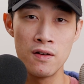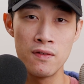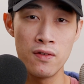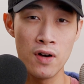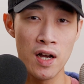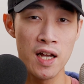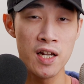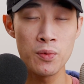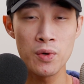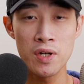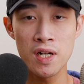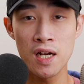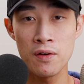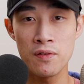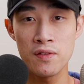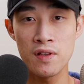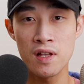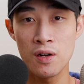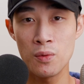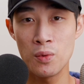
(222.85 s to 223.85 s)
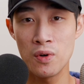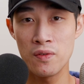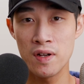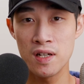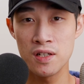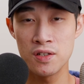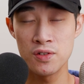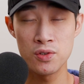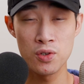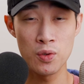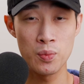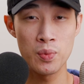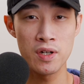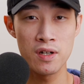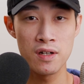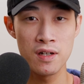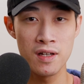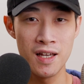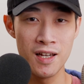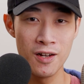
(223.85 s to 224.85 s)
For anyone out there with a
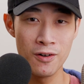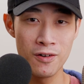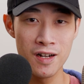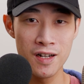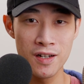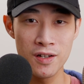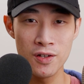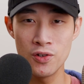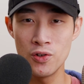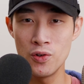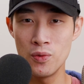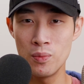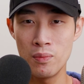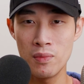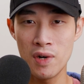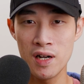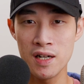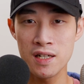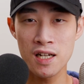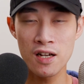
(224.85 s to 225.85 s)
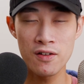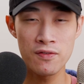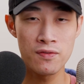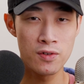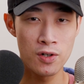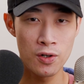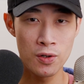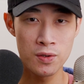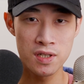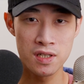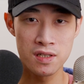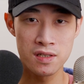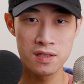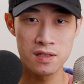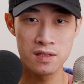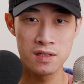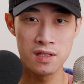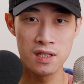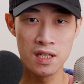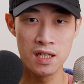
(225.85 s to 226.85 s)
super hearing, you might have
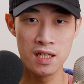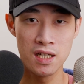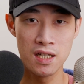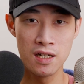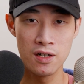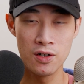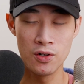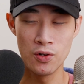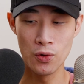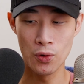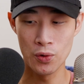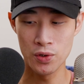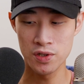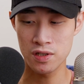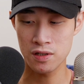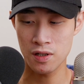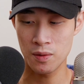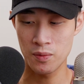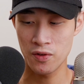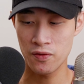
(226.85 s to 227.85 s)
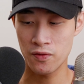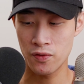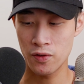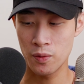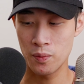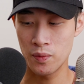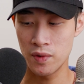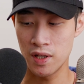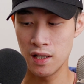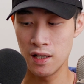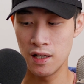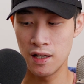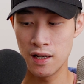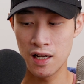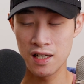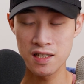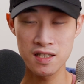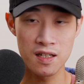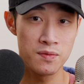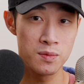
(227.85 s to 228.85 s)
noticed the noise coming from the
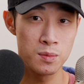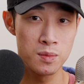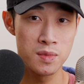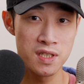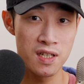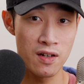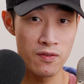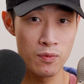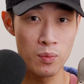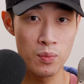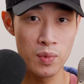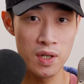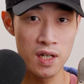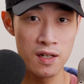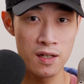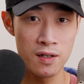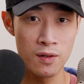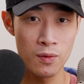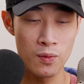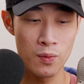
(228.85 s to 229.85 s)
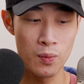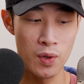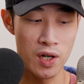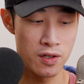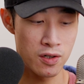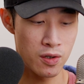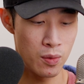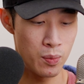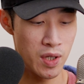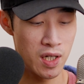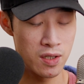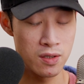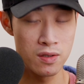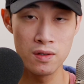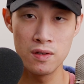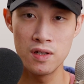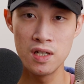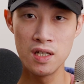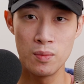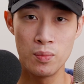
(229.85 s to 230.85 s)
SM7B when compared
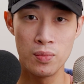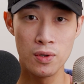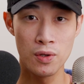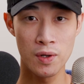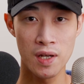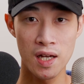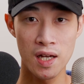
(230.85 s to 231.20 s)
to the Blue